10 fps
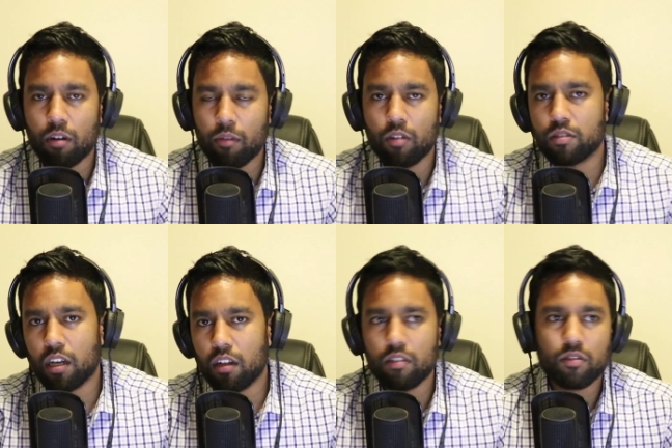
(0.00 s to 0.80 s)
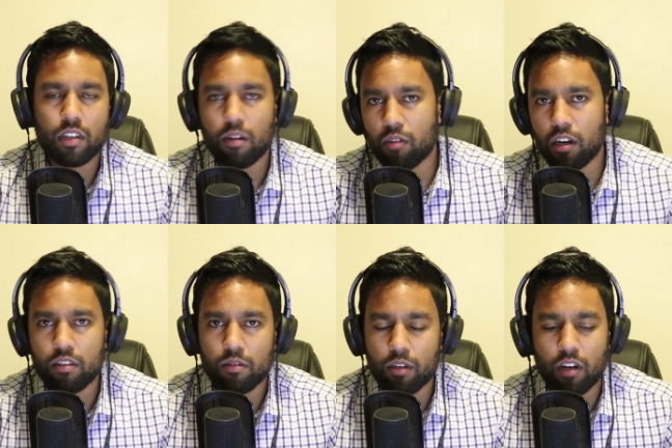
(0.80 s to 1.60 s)
around my hotel. You should come
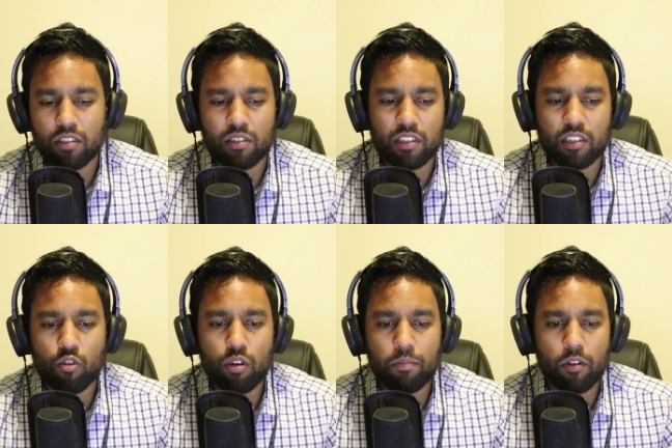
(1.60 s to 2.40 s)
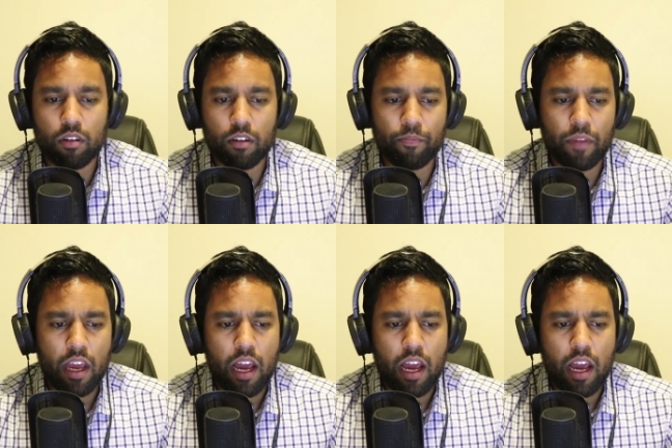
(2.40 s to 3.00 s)
around, you know, just, just creeping on them.